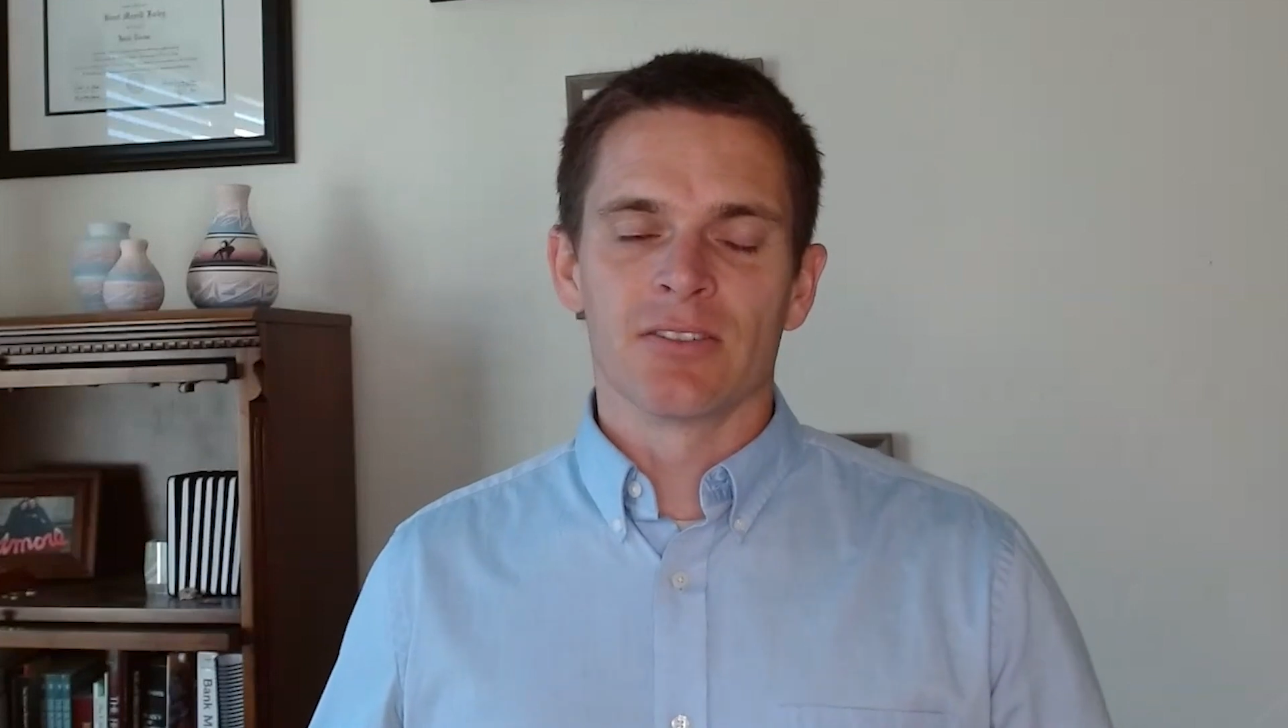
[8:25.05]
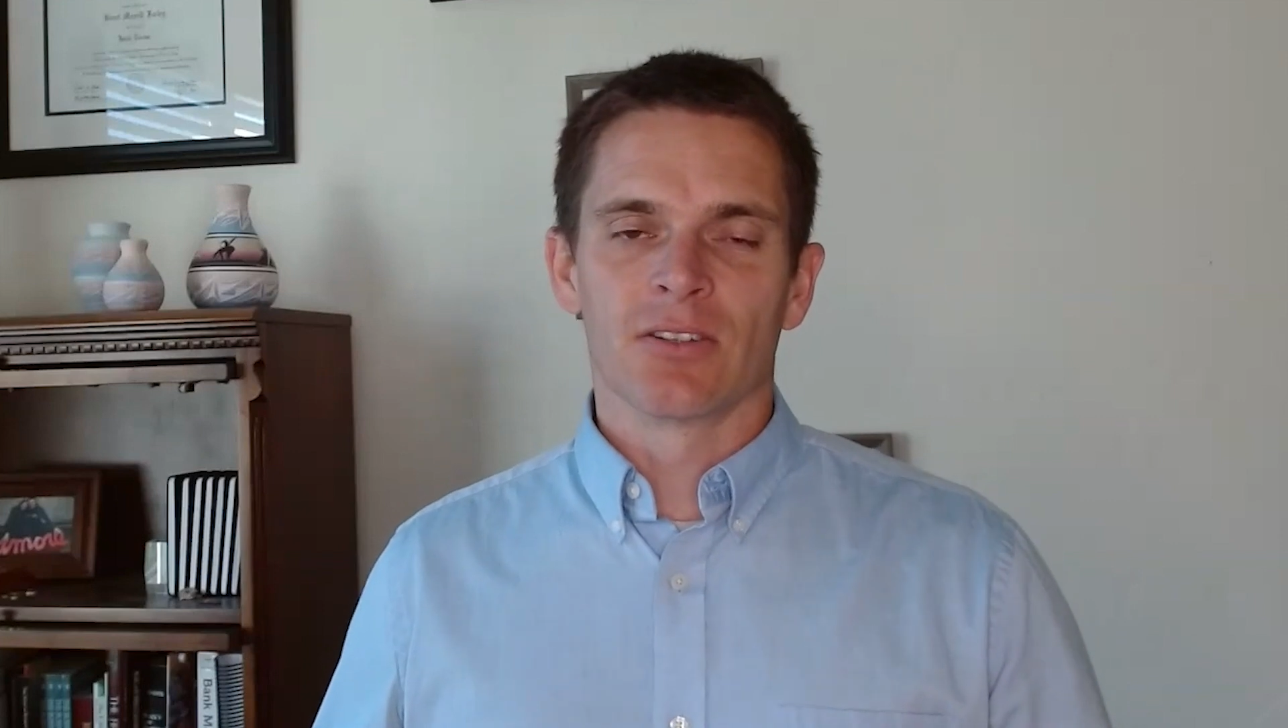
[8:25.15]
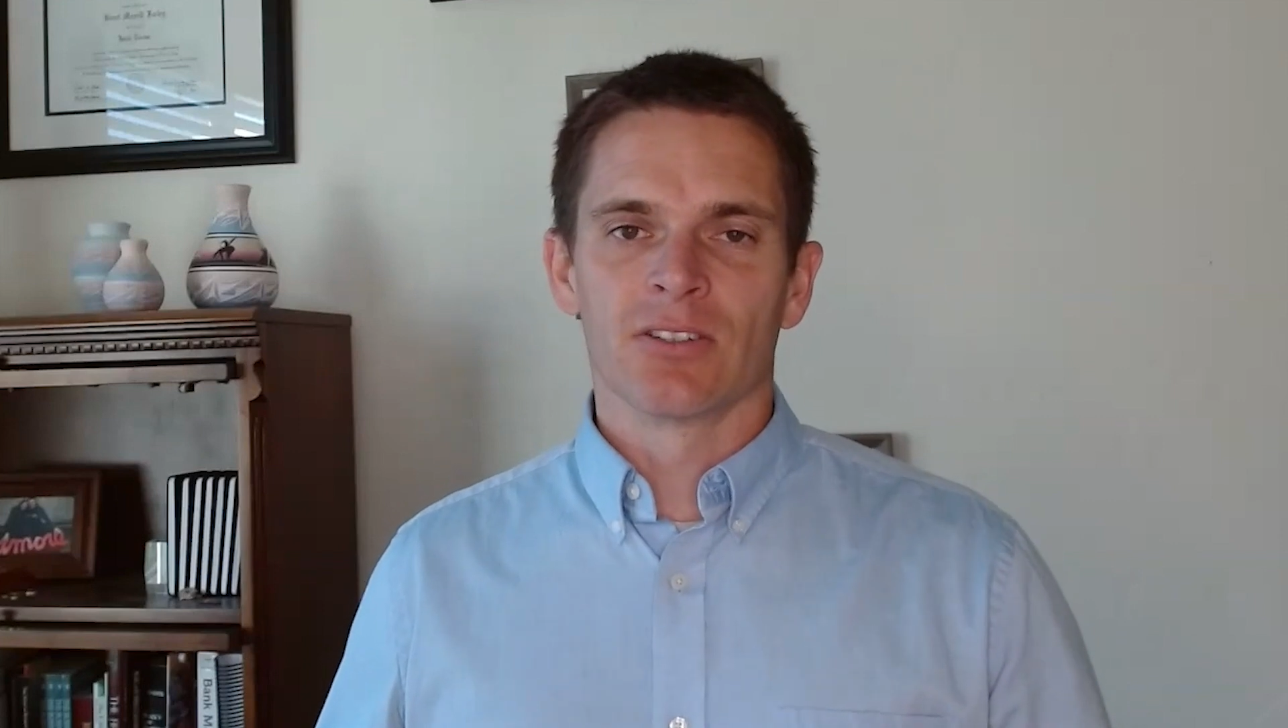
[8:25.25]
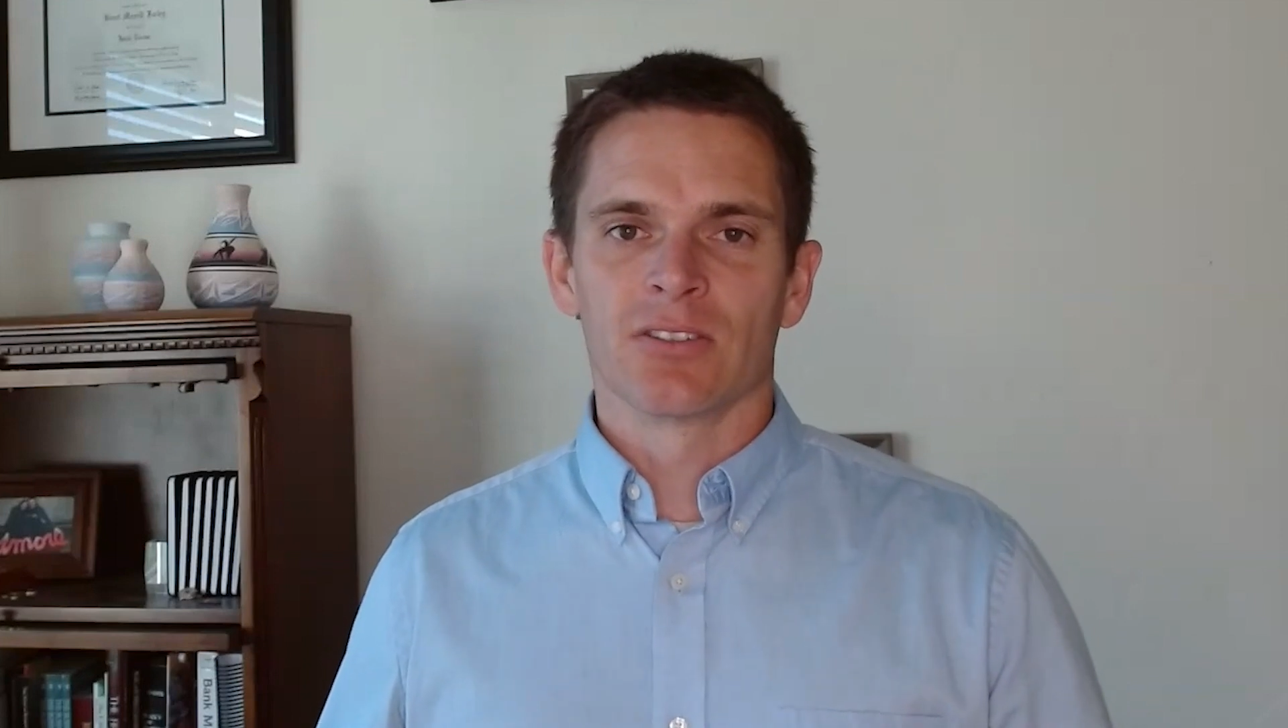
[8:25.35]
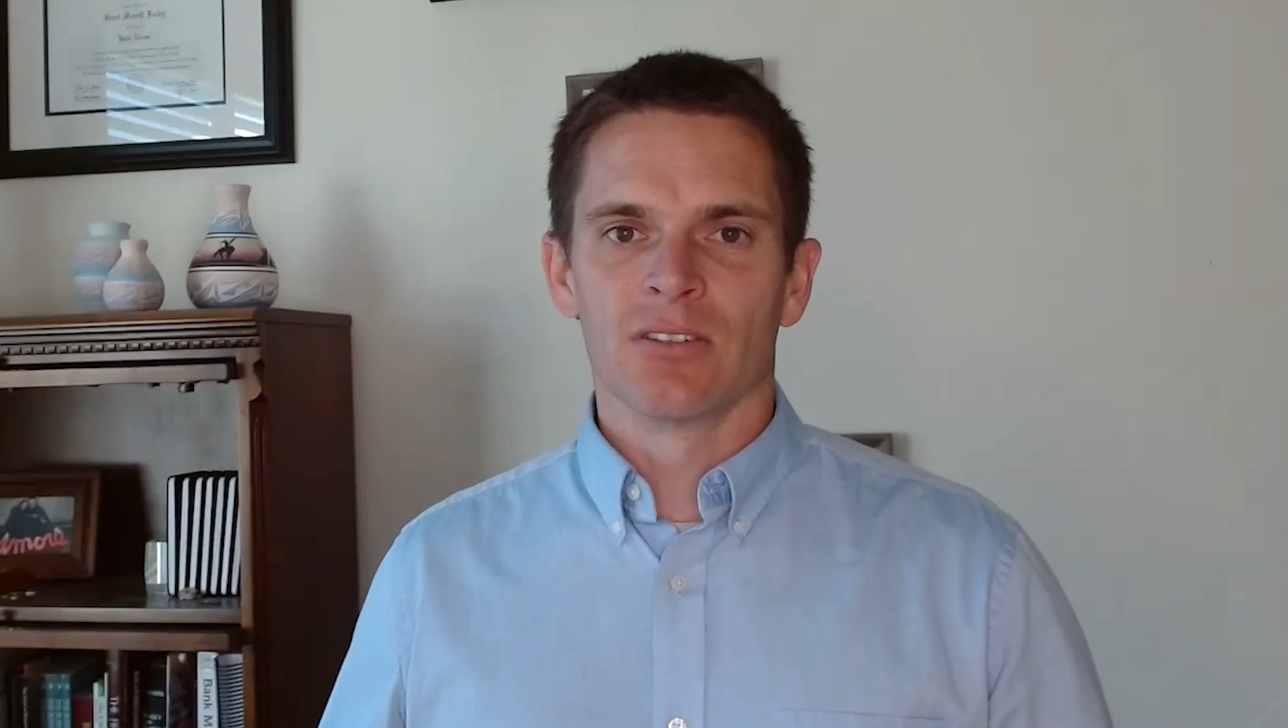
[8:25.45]

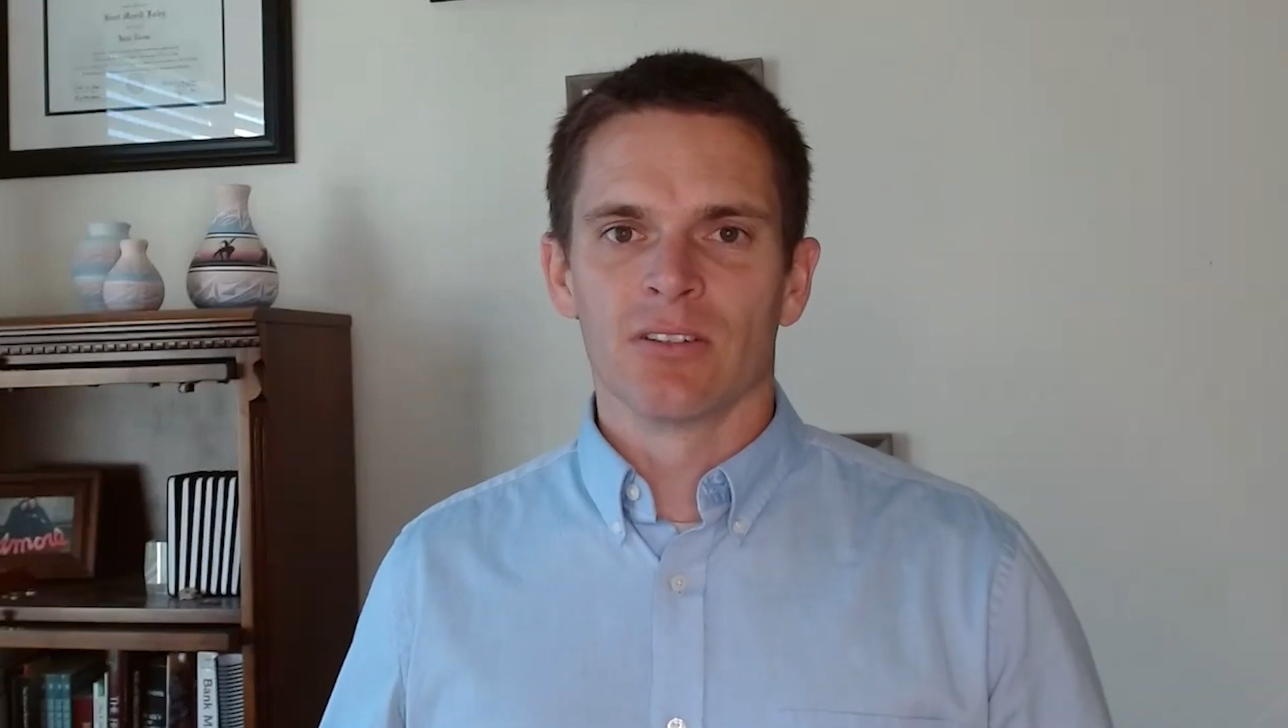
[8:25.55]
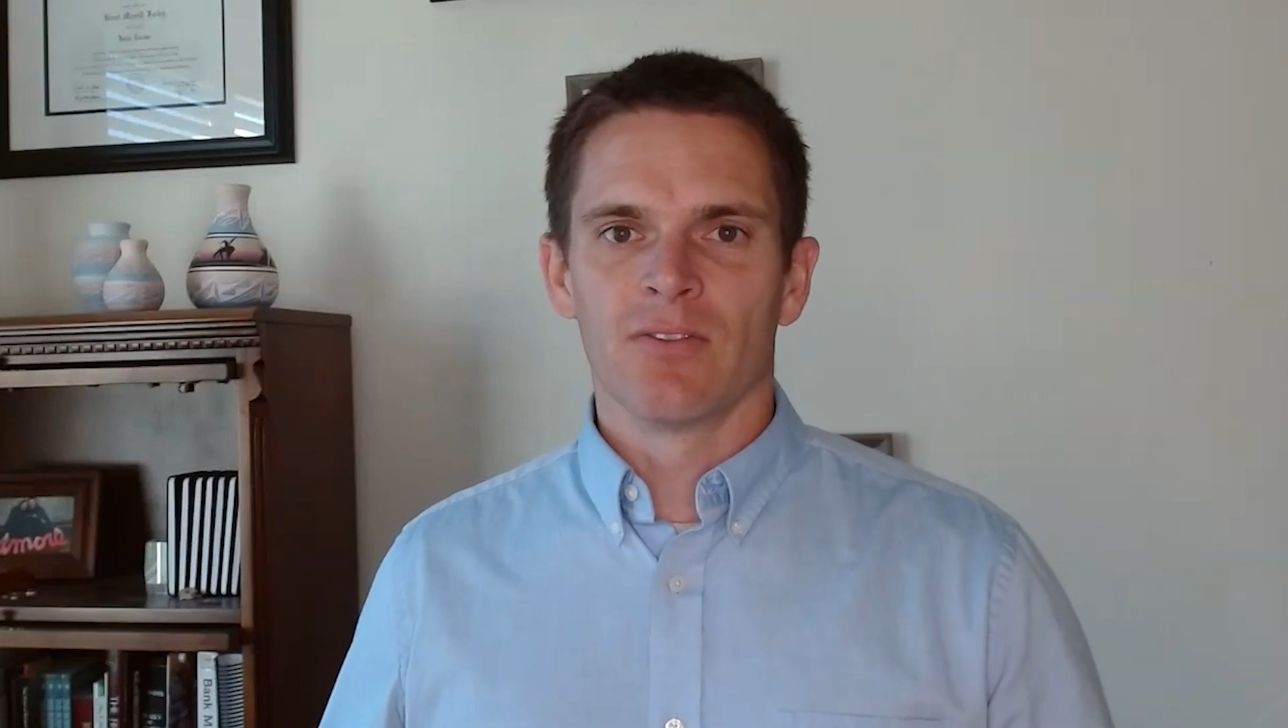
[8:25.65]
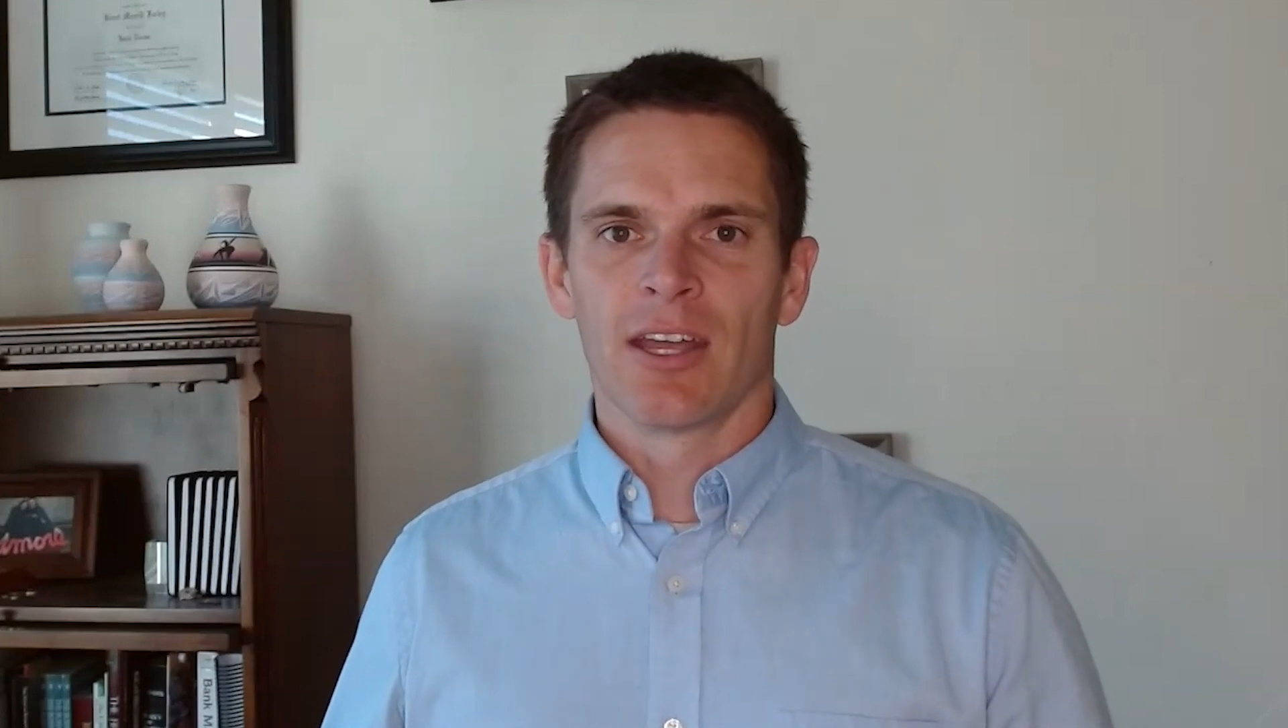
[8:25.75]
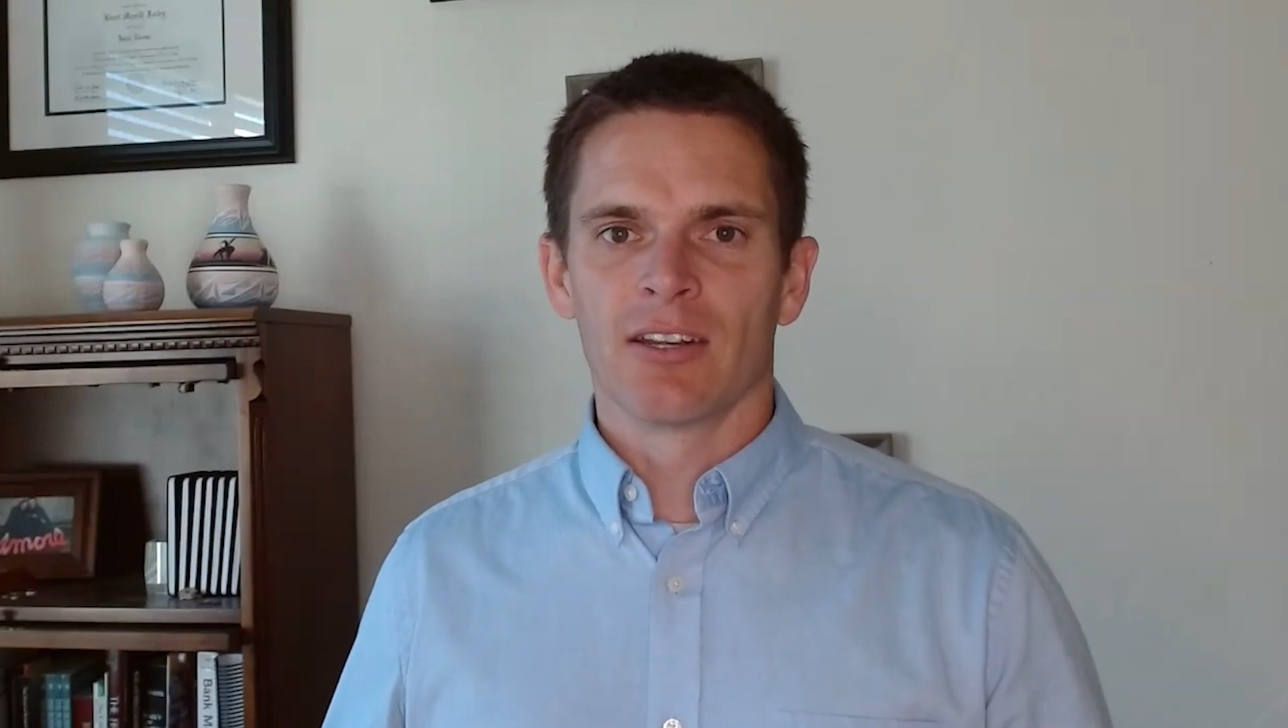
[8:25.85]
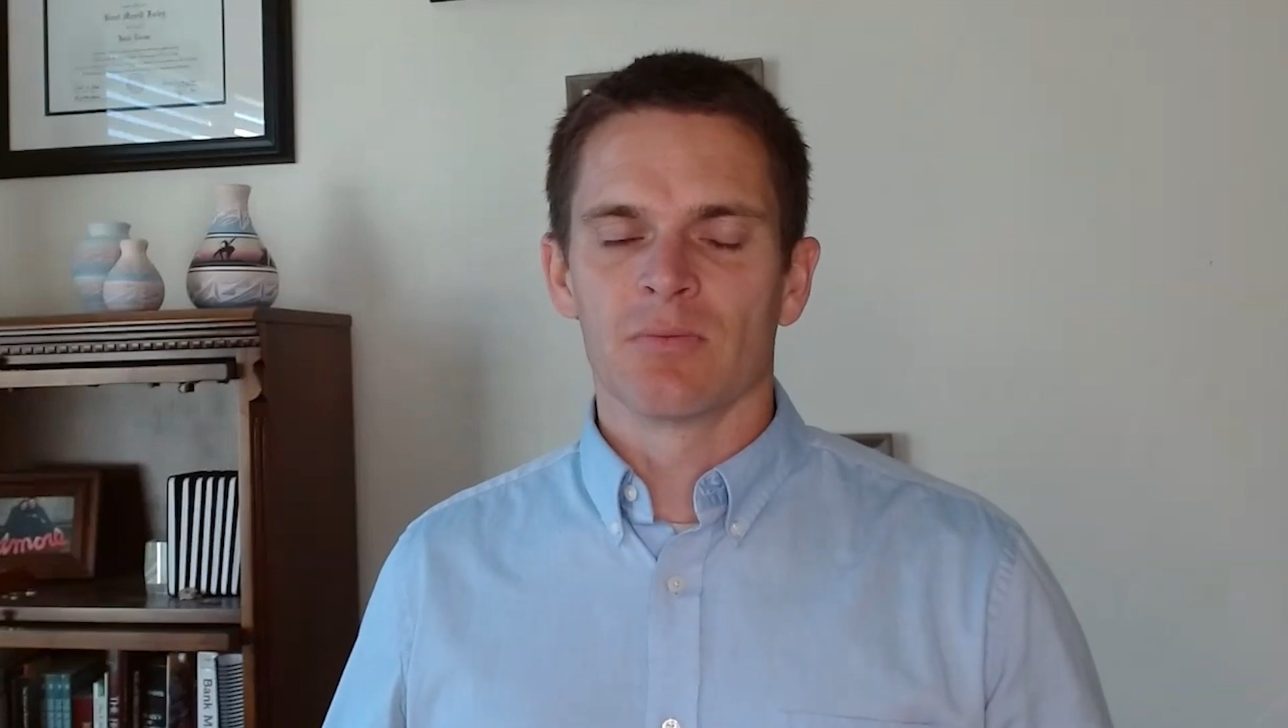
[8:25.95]
It's also an
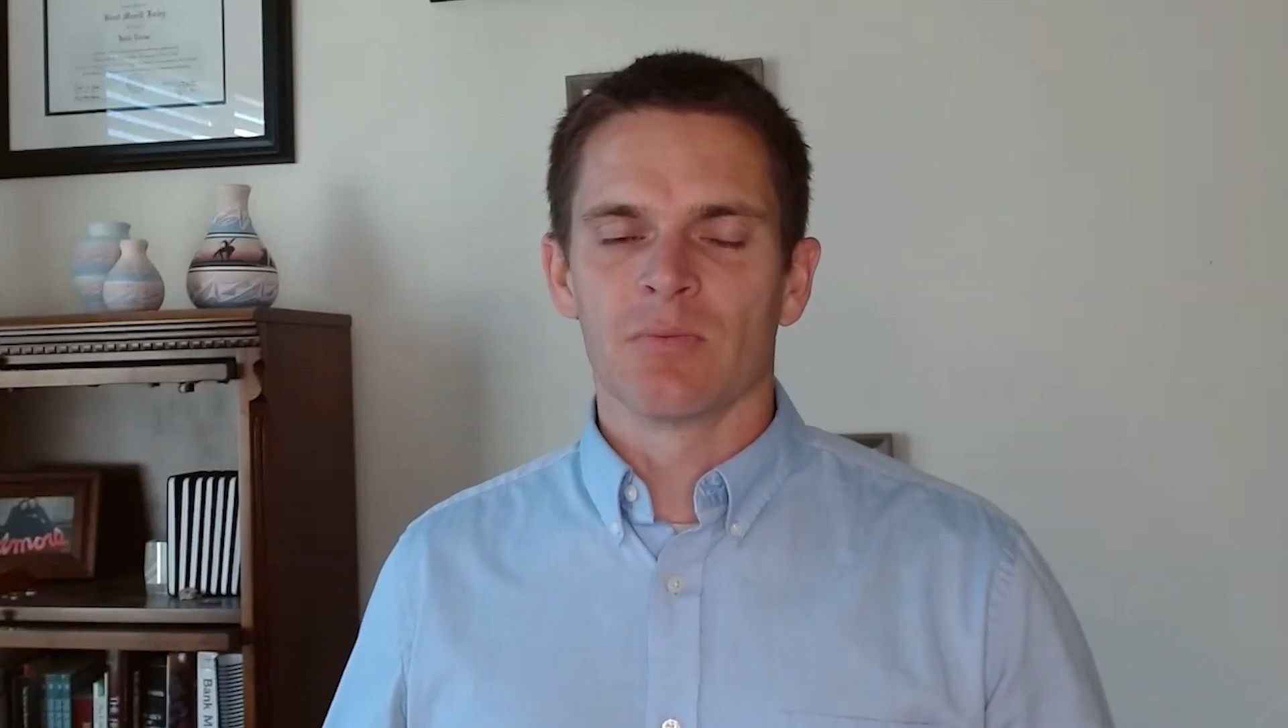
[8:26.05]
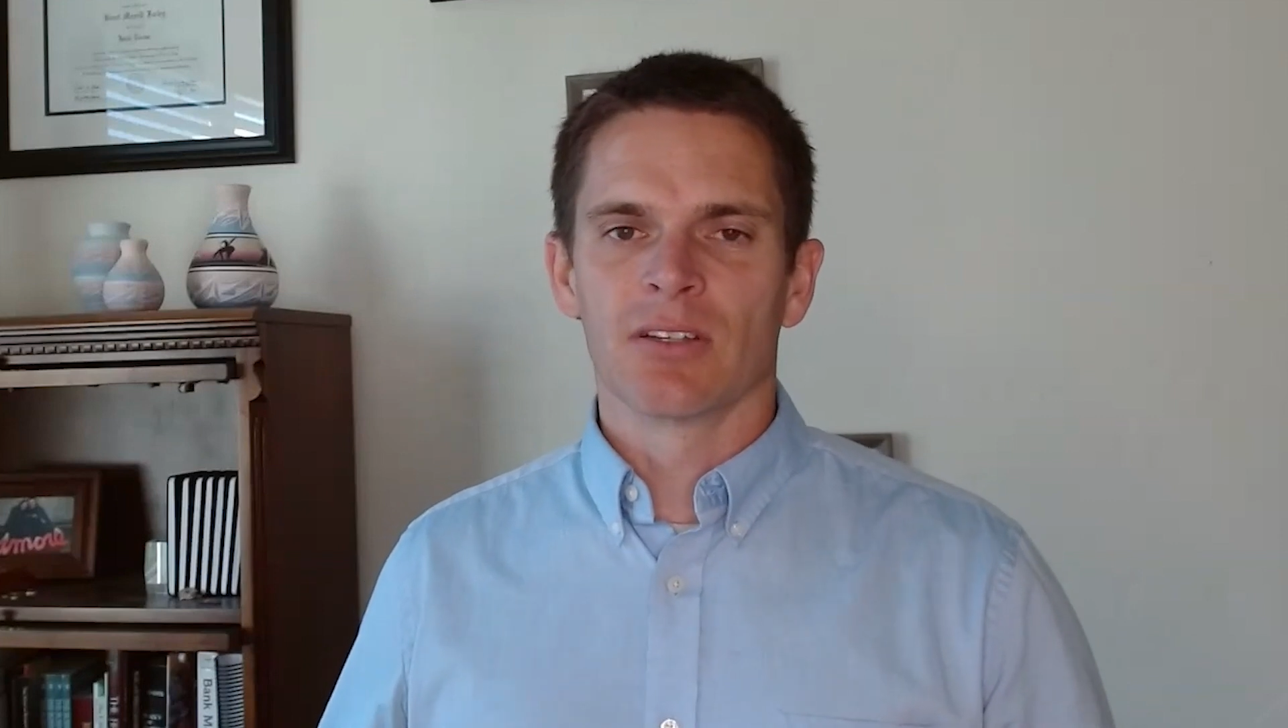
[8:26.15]
advantage